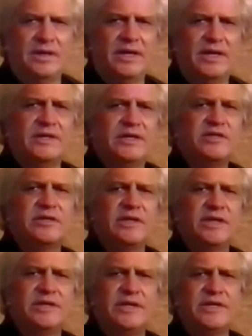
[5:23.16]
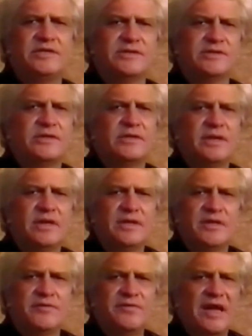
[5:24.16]
It additionally teaches
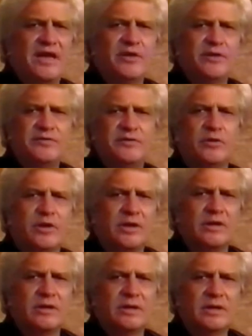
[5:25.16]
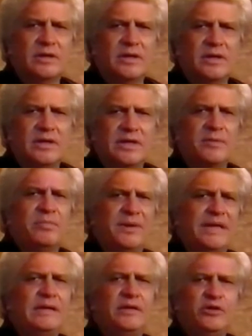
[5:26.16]
the value of torque,
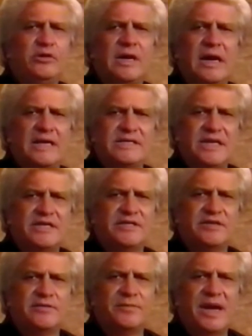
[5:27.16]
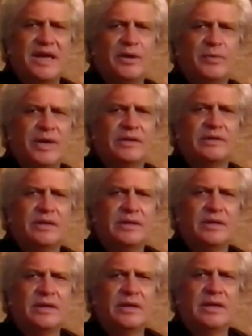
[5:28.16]
complete utilization of body weight,
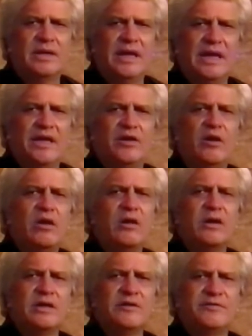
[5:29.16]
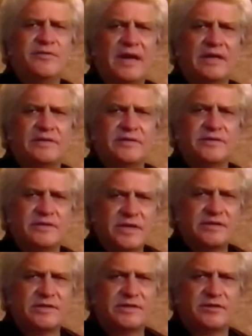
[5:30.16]
and all other factors
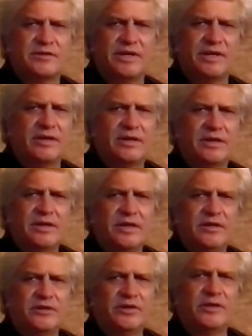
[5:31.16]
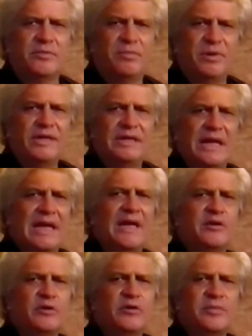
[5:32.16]
necessary to complete
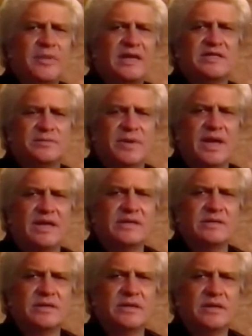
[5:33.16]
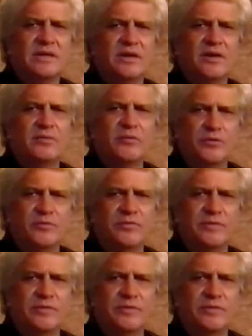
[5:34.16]
and or maximize a move.